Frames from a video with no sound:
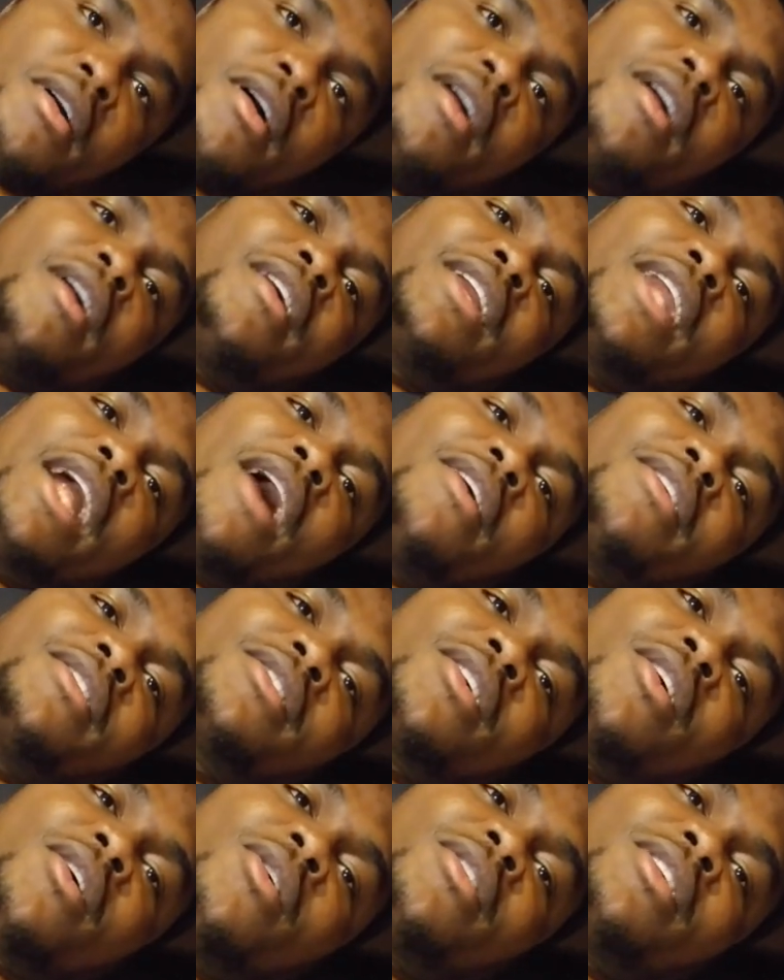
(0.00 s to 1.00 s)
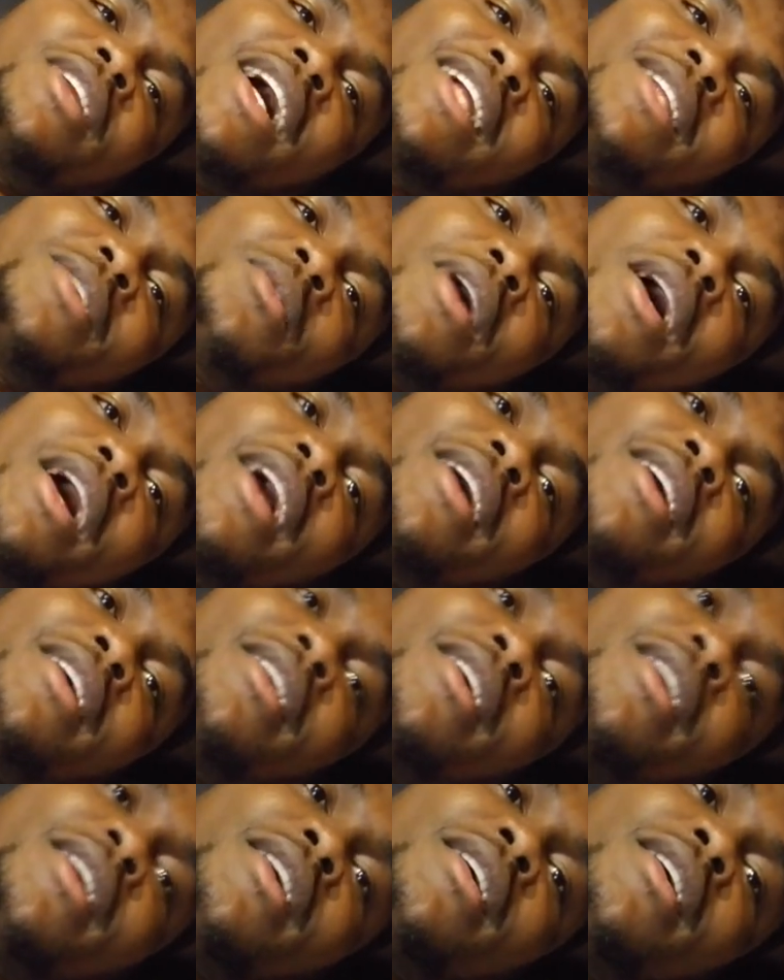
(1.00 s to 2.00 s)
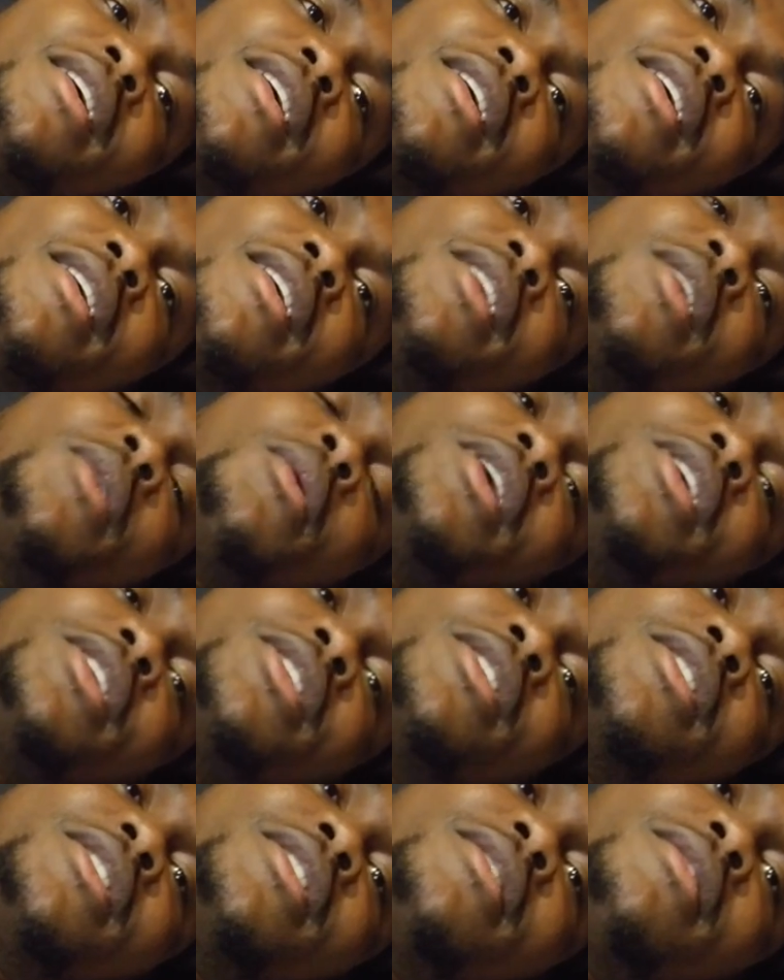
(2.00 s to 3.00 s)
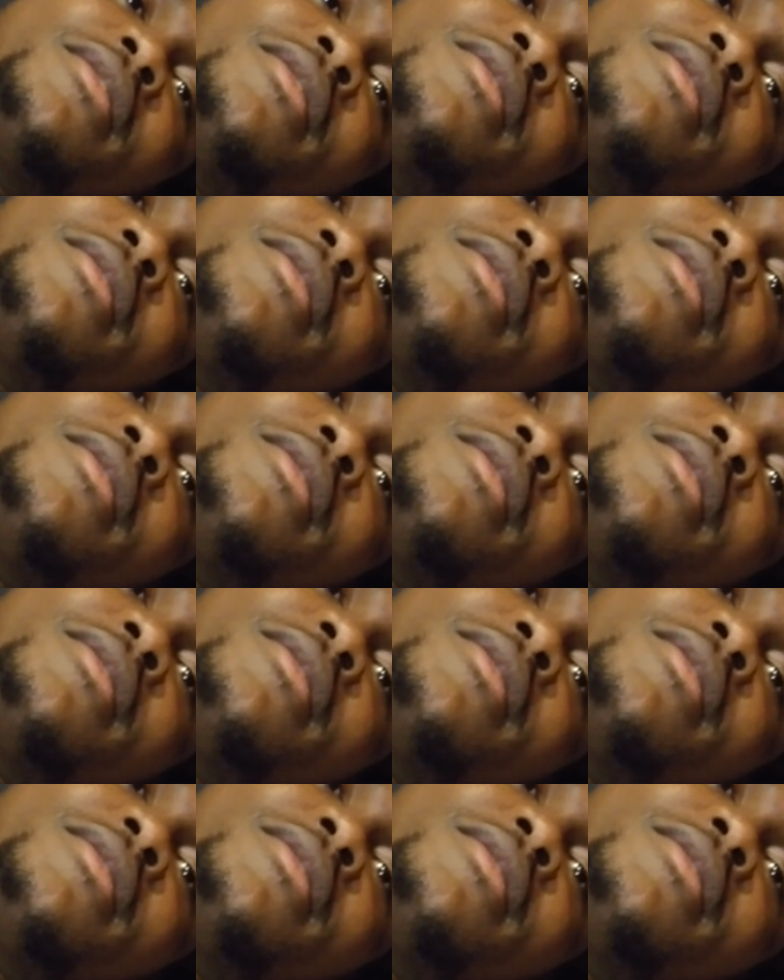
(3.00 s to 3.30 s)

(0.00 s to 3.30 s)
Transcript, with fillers: Oh, now it's cold. That's why. You know what you should do?